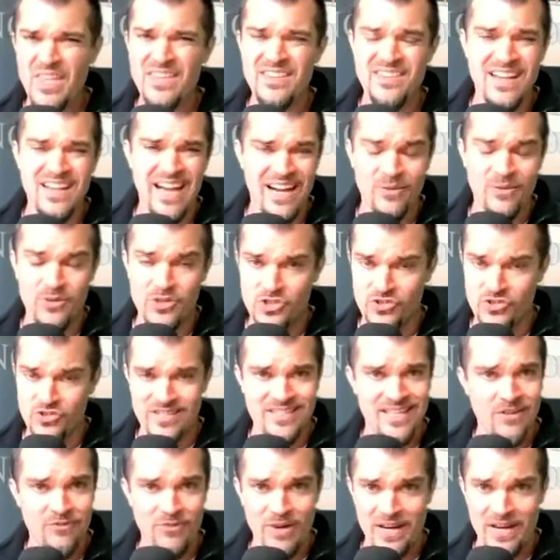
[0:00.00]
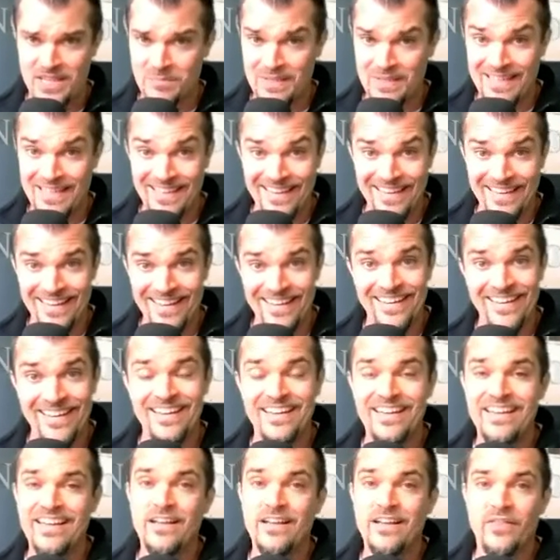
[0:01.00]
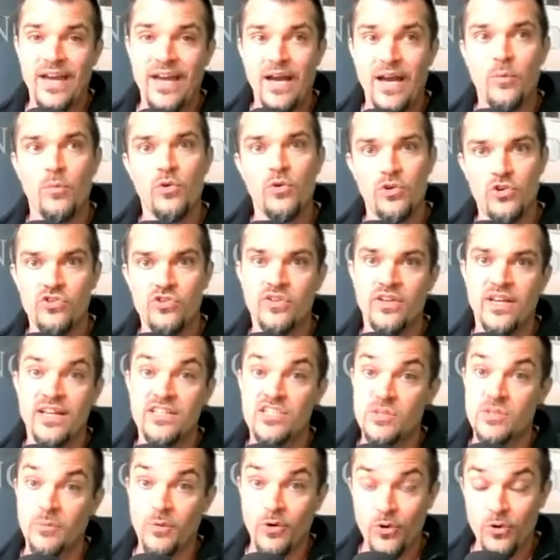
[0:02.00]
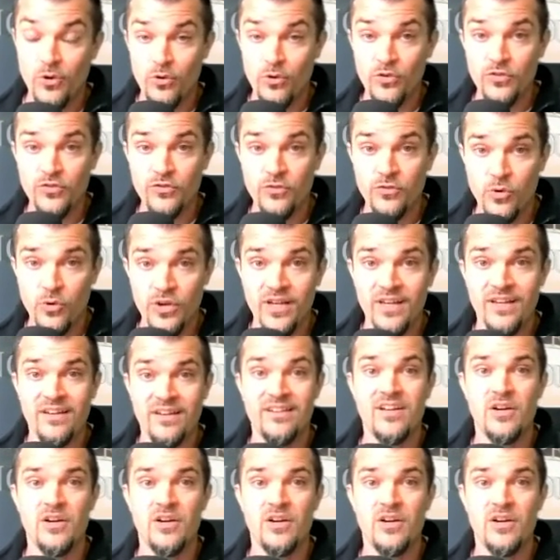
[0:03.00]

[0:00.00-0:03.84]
You got to address that right in the beginning that will create some hurdles for you